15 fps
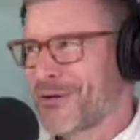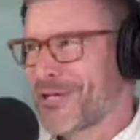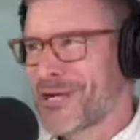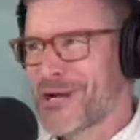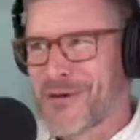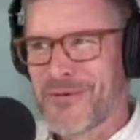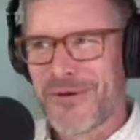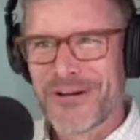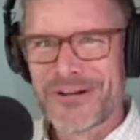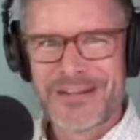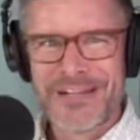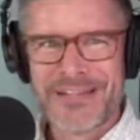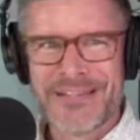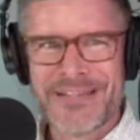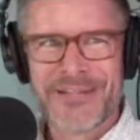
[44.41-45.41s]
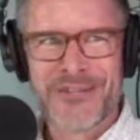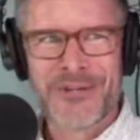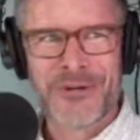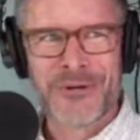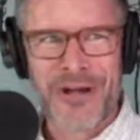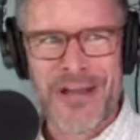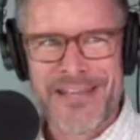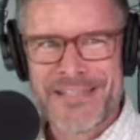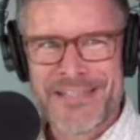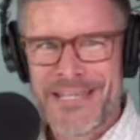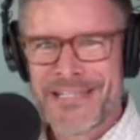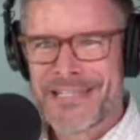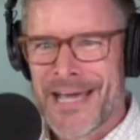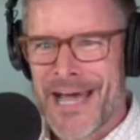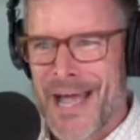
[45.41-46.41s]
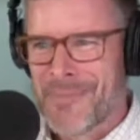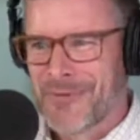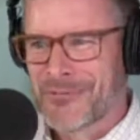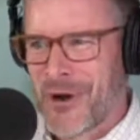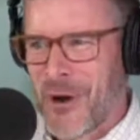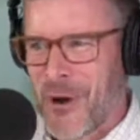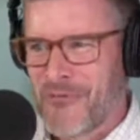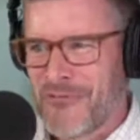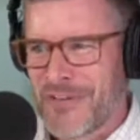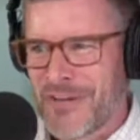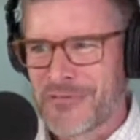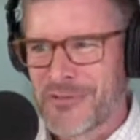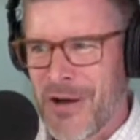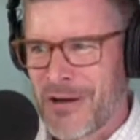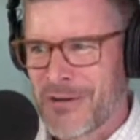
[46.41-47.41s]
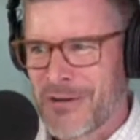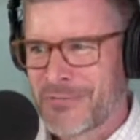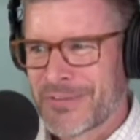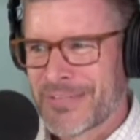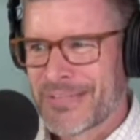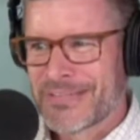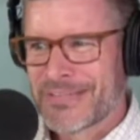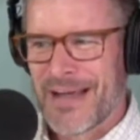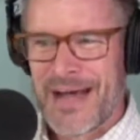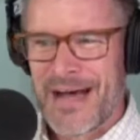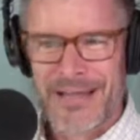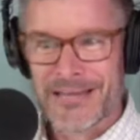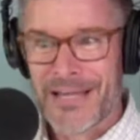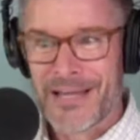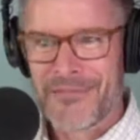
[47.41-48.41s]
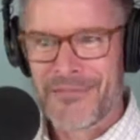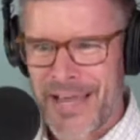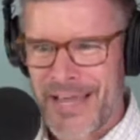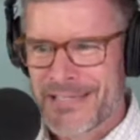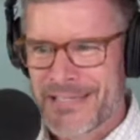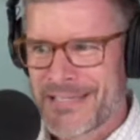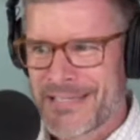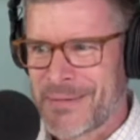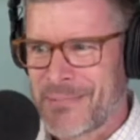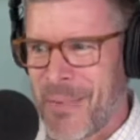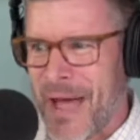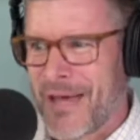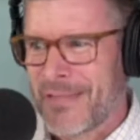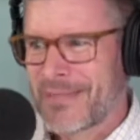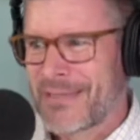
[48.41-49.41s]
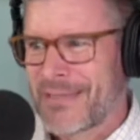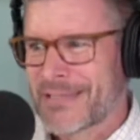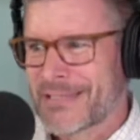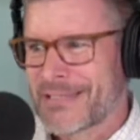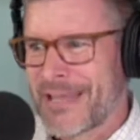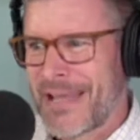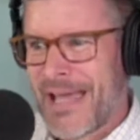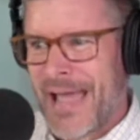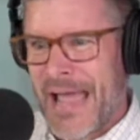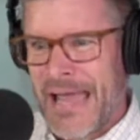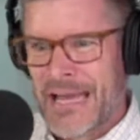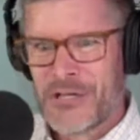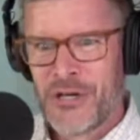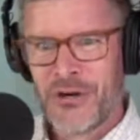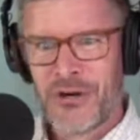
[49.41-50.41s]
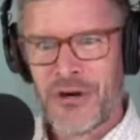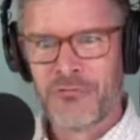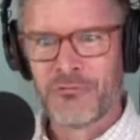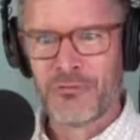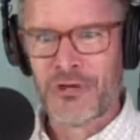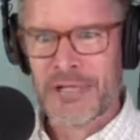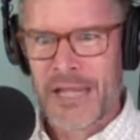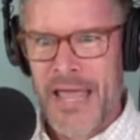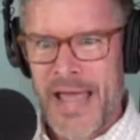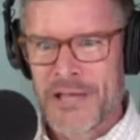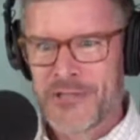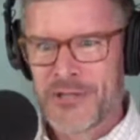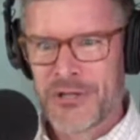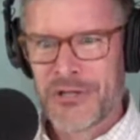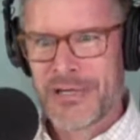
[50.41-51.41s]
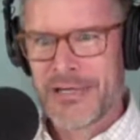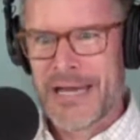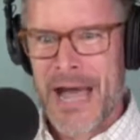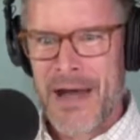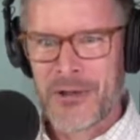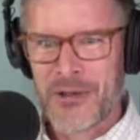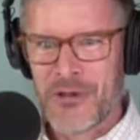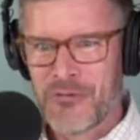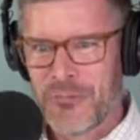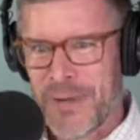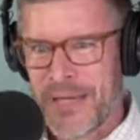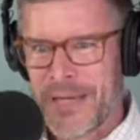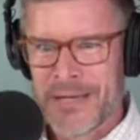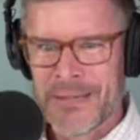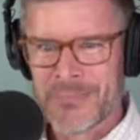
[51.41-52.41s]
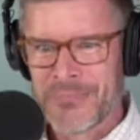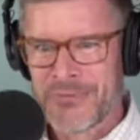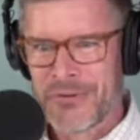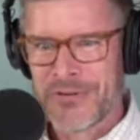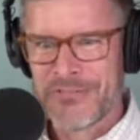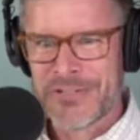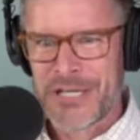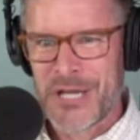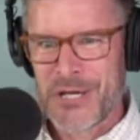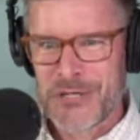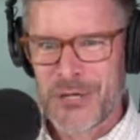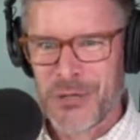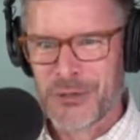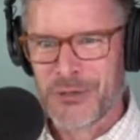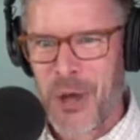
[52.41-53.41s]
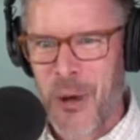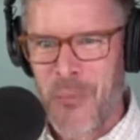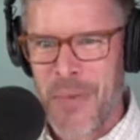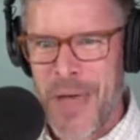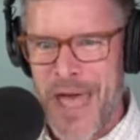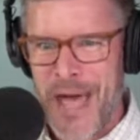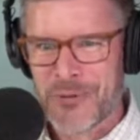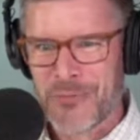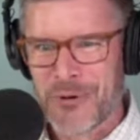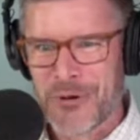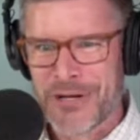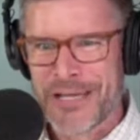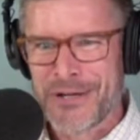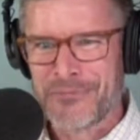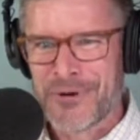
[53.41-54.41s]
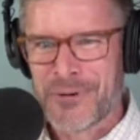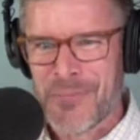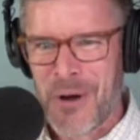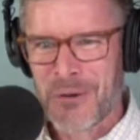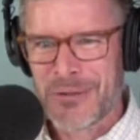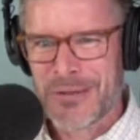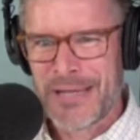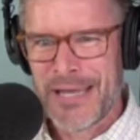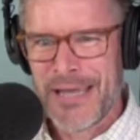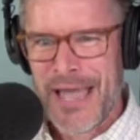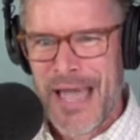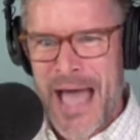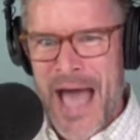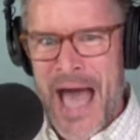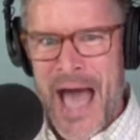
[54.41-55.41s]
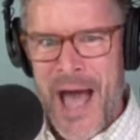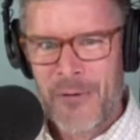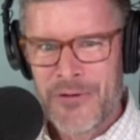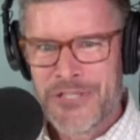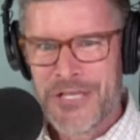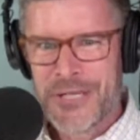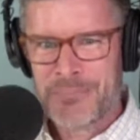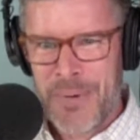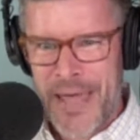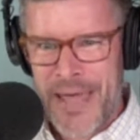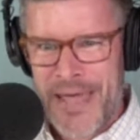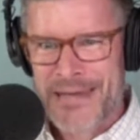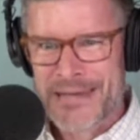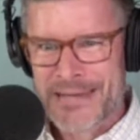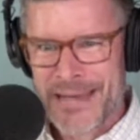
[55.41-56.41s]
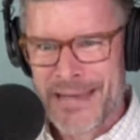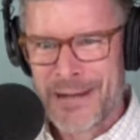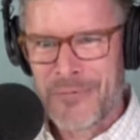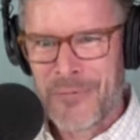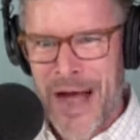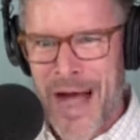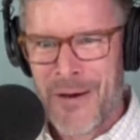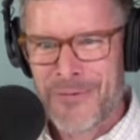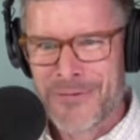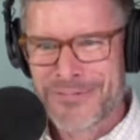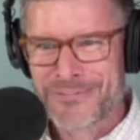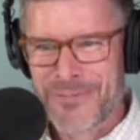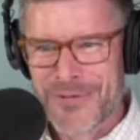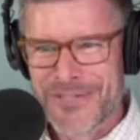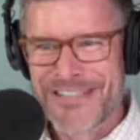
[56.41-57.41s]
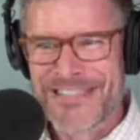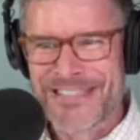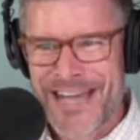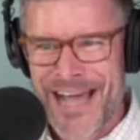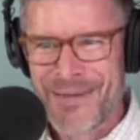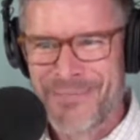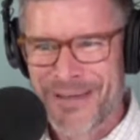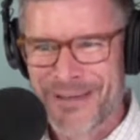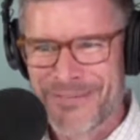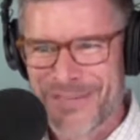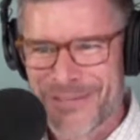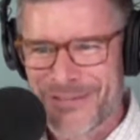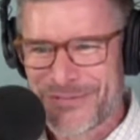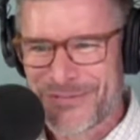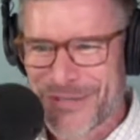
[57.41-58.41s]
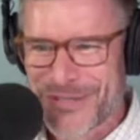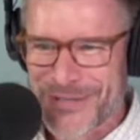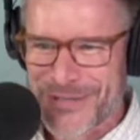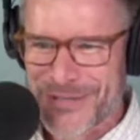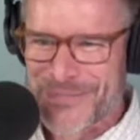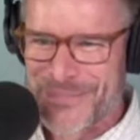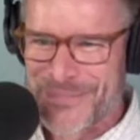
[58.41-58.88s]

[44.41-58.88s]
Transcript: we're in this crazy time of COVID. I've talked with a lot of other guests about this, and you're a freelancer, and now you've become sort of a digital nomad working remotely. How has it been? How was the timing of this for you?